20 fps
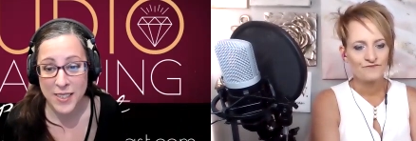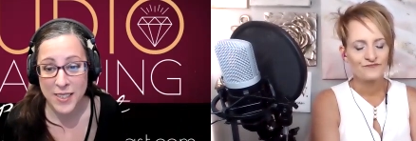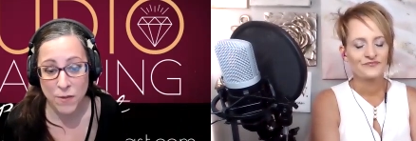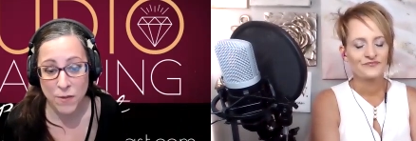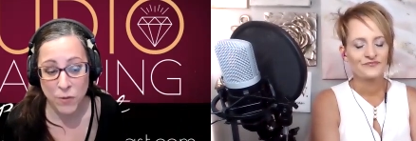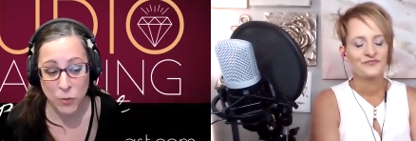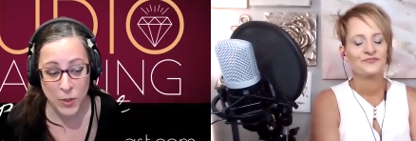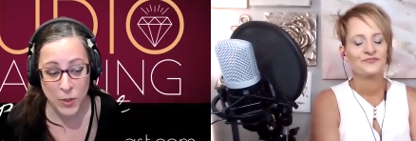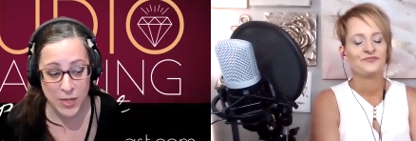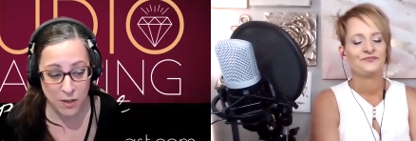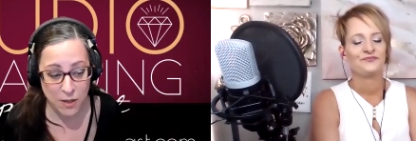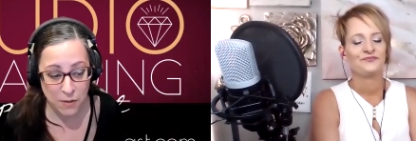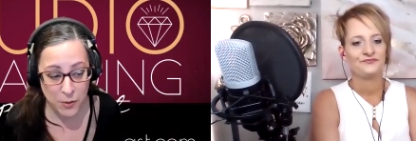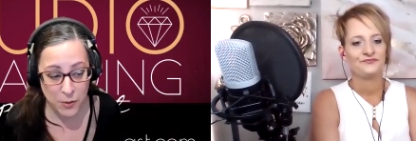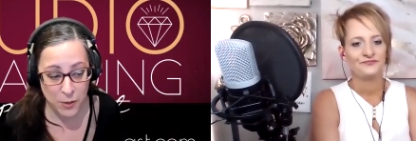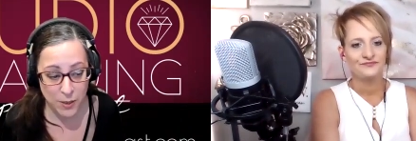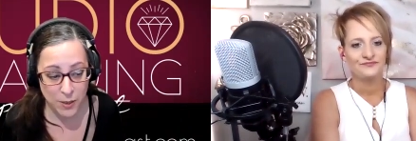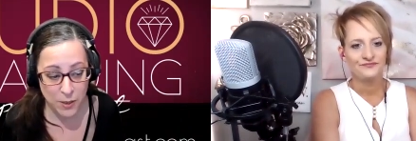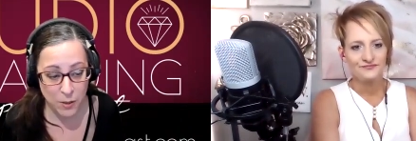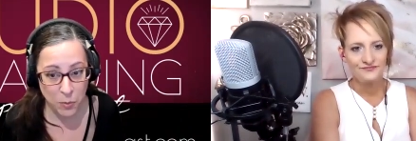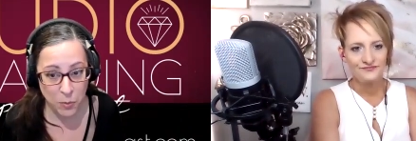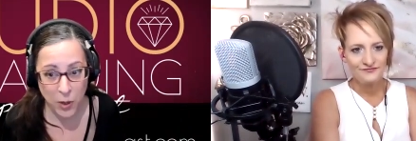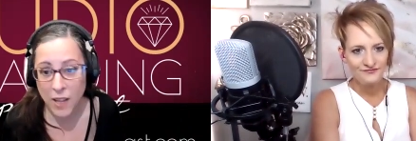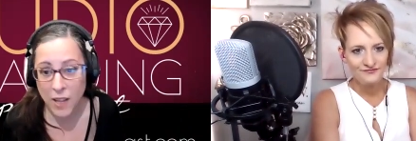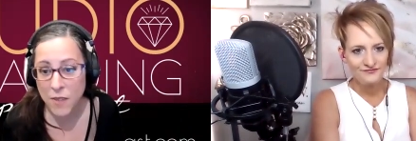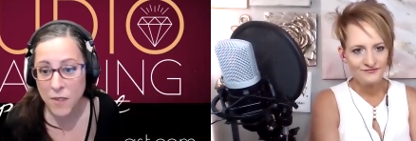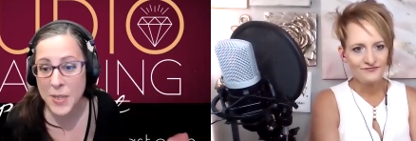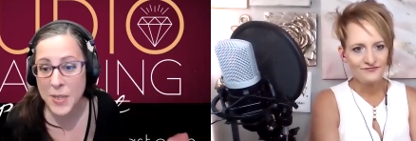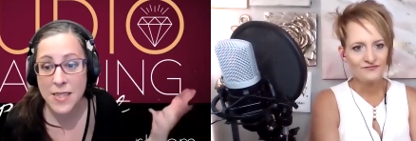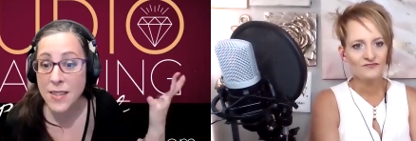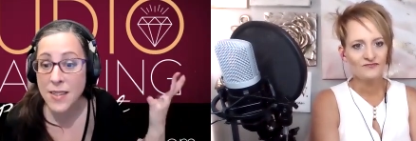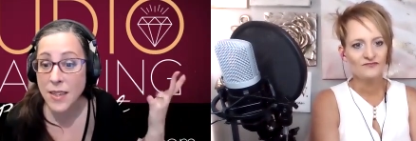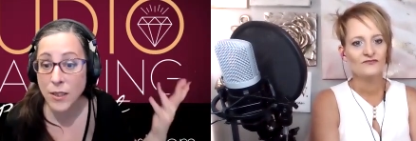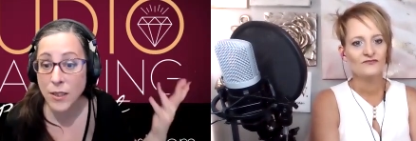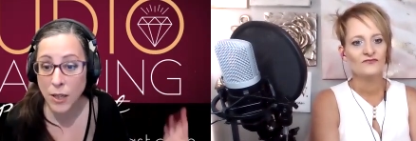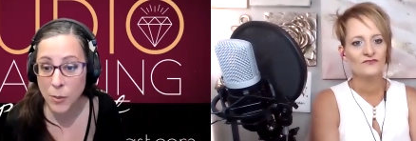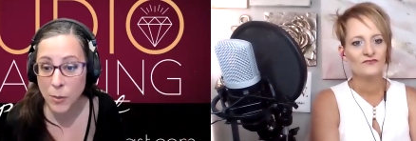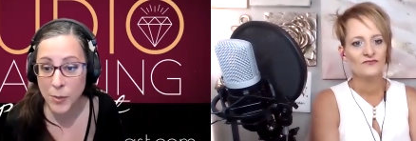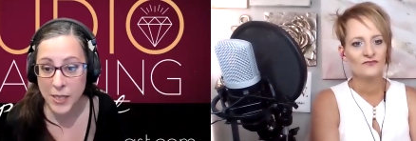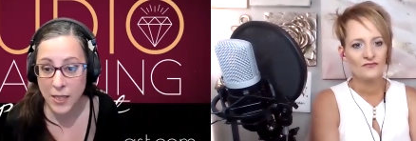Speaker 1: And voiceover, well, I've been a
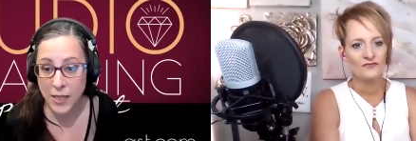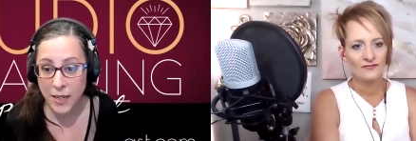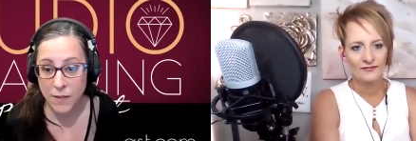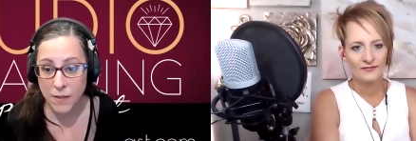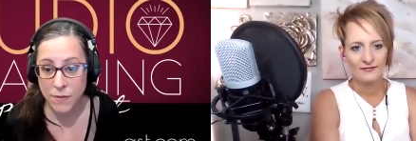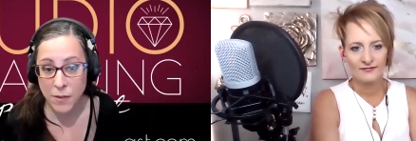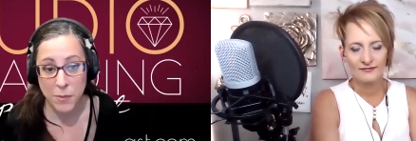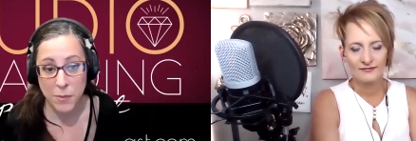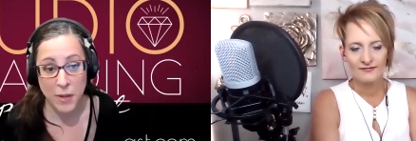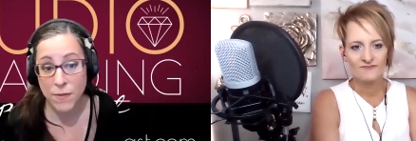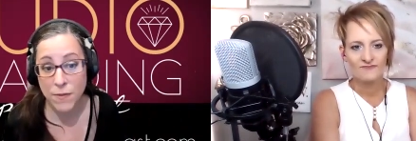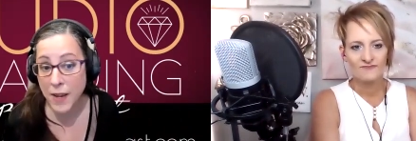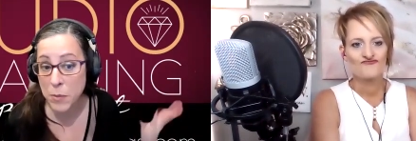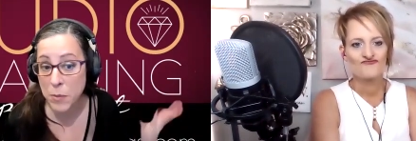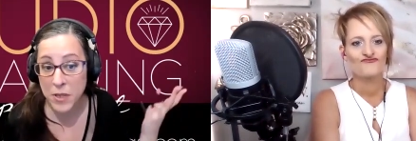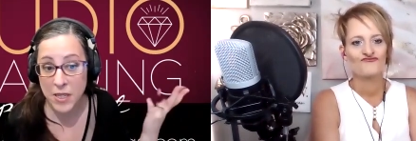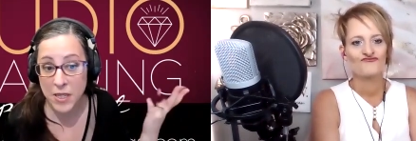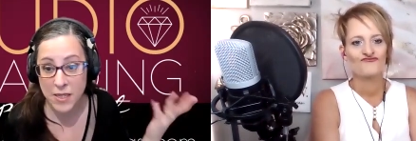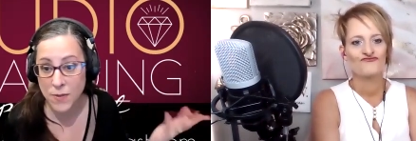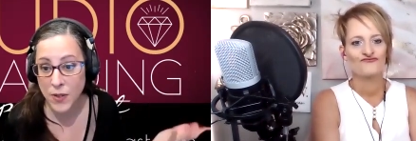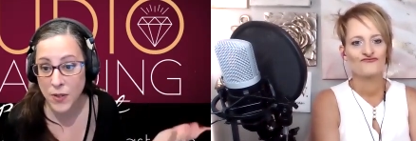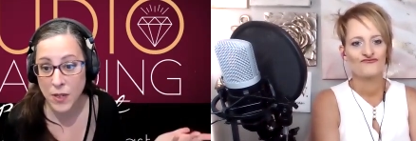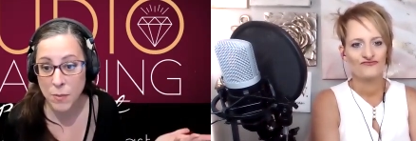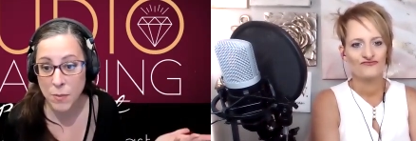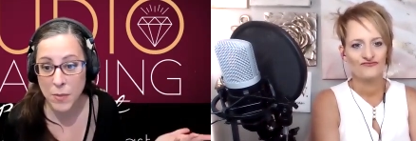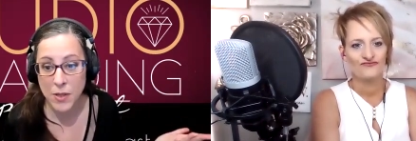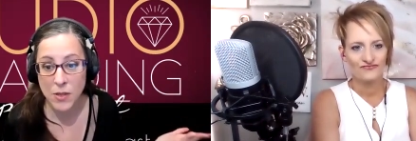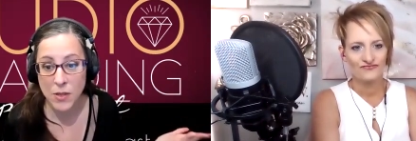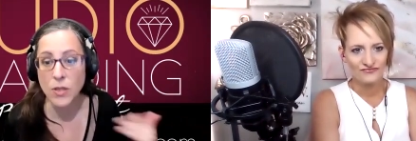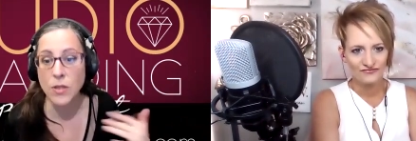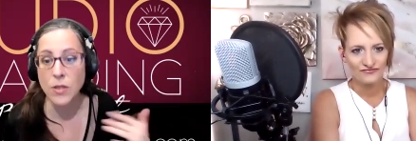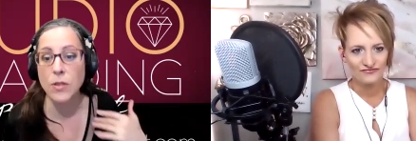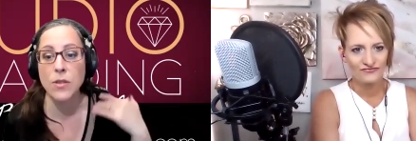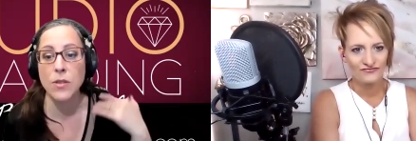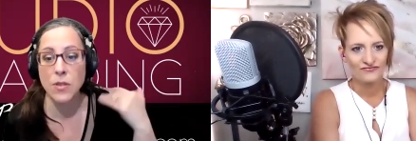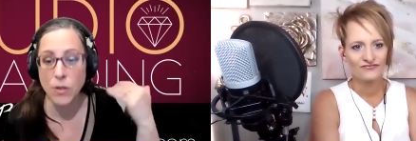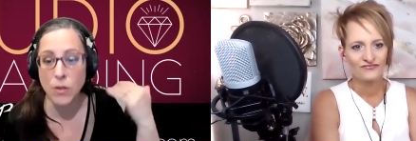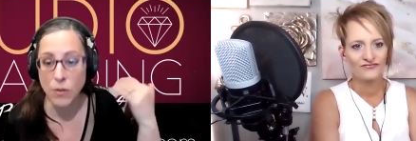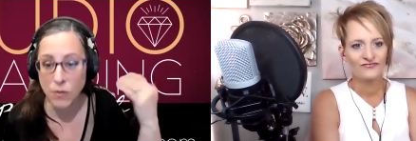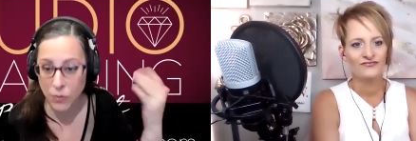singer all my life and my family is very
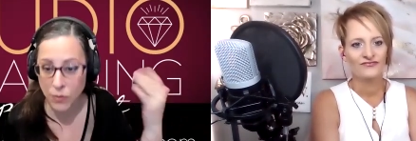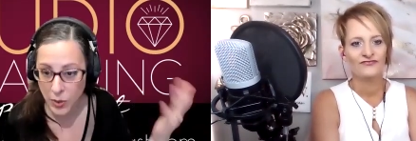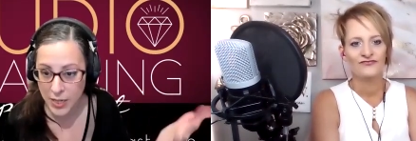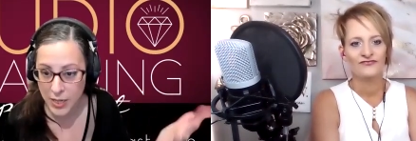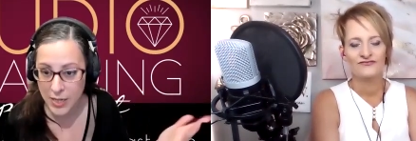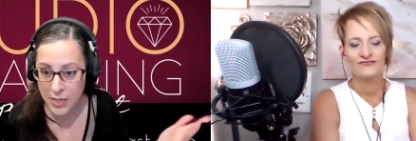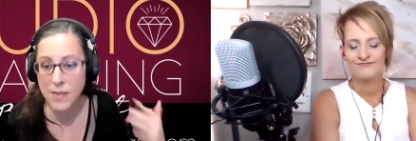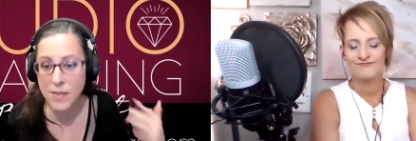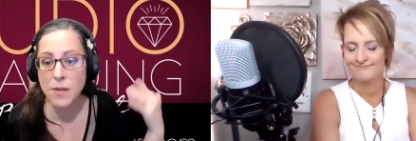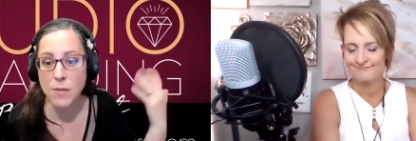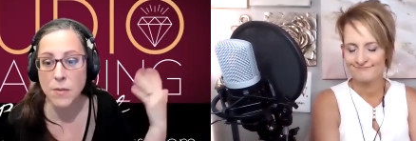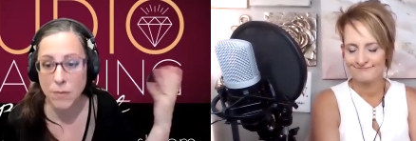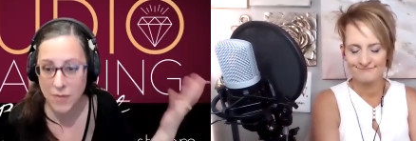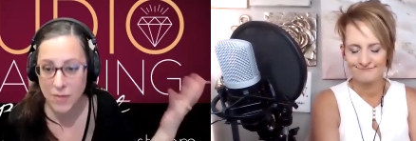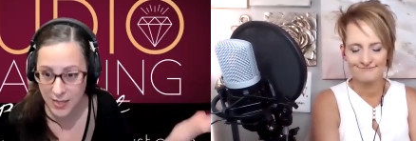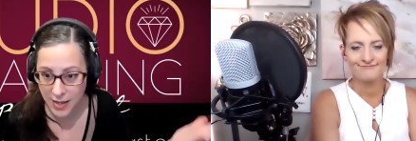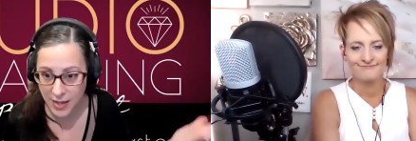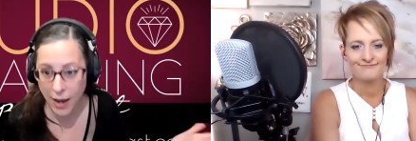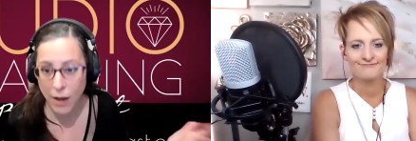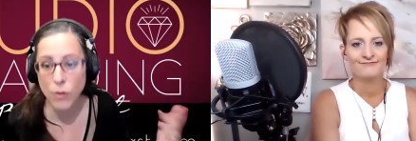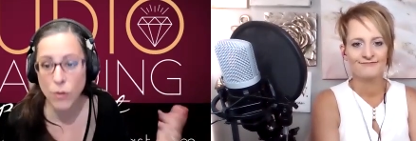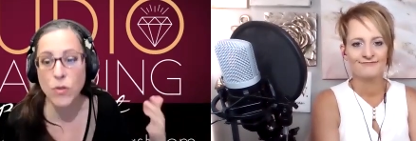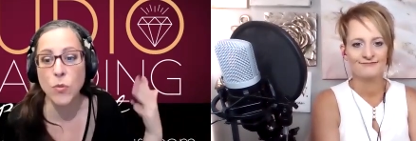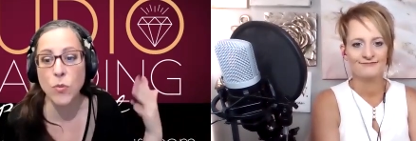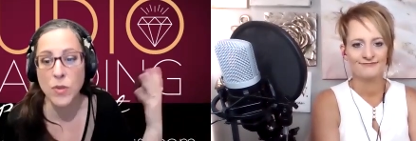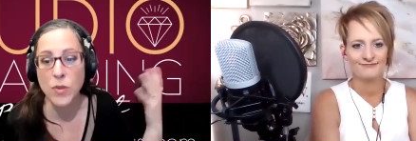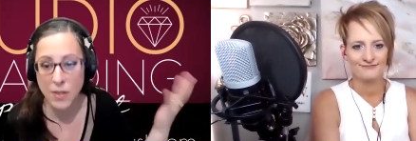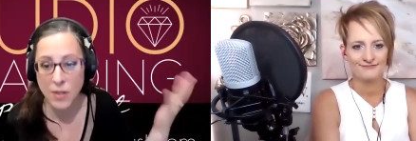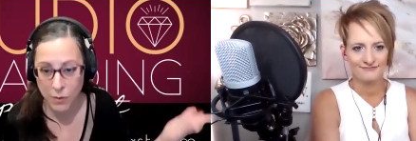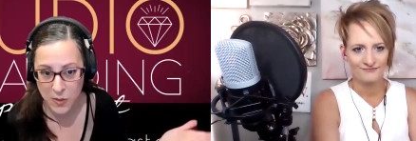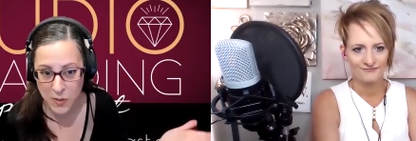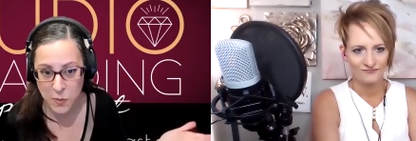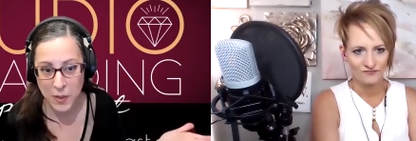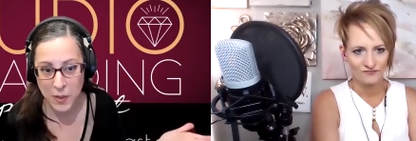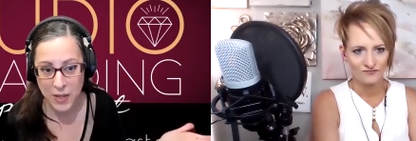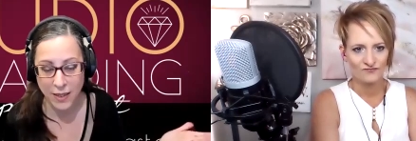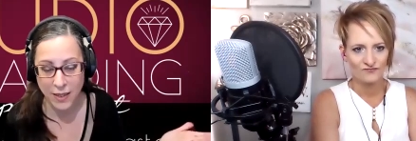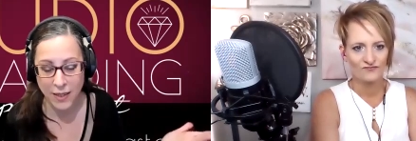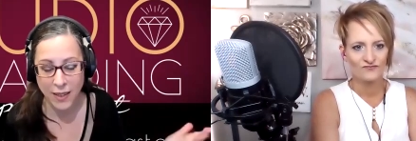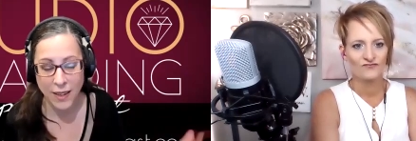musical. So voice, mm. sound was always
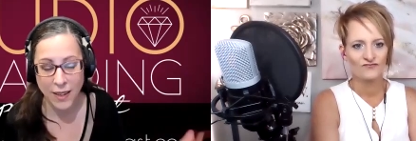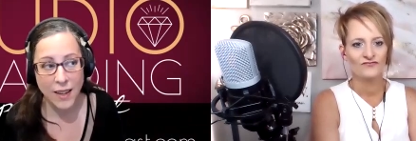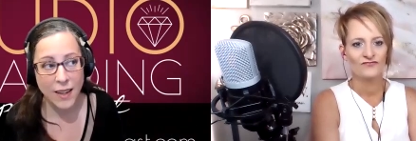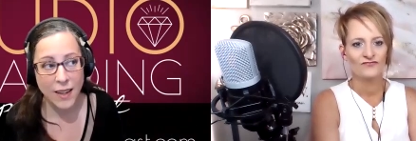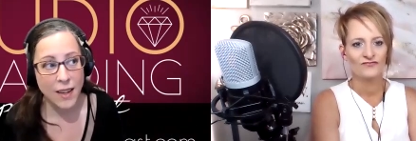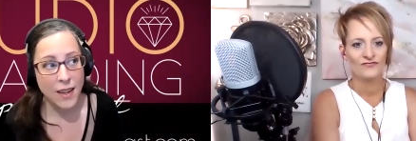big.